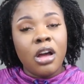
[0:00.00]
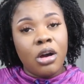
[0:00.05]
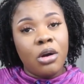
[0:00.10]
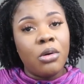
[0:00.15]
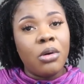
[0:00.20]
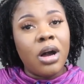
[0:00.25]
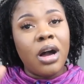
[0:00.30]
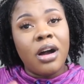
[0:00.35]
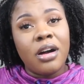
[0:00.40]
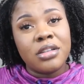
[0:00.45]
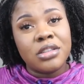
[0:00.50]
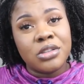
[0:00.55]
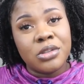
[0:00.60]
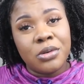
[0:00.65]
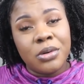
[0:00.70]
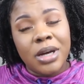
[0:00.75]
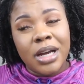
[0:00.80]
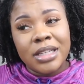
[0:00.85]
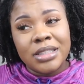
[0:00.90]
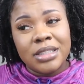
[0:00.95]
Oh,
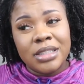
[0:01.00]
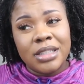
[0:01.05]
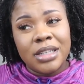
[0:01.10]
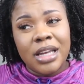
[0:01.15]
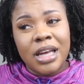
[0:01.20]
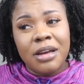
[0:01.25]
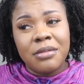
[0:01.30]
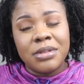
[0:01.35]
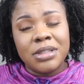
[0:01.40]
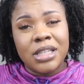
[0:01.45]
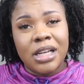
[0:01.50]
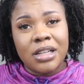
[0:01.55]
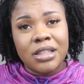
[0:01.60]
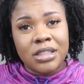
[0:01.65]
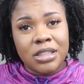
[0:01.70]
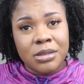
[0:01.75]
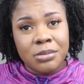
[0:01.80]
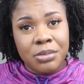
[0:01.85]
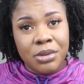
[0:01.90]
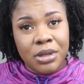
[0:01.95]
also I did have a
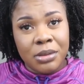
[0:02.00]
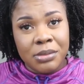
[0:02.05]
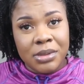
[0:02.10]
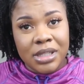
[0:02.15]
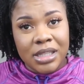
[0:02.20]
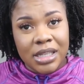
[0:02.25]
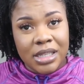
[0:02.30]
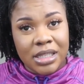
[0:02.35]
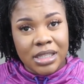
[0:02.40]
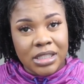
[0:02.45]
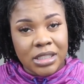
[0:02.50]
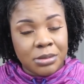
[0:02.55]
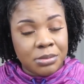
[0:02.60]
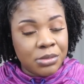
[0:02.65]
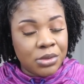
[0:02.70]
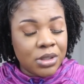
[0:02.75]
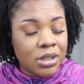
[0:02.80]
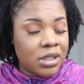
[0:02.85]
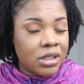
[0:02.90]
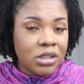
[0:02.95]
doctor's appointment that next
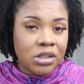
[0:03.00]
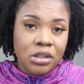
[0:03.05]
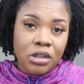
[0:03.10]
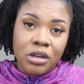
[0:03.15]
morning.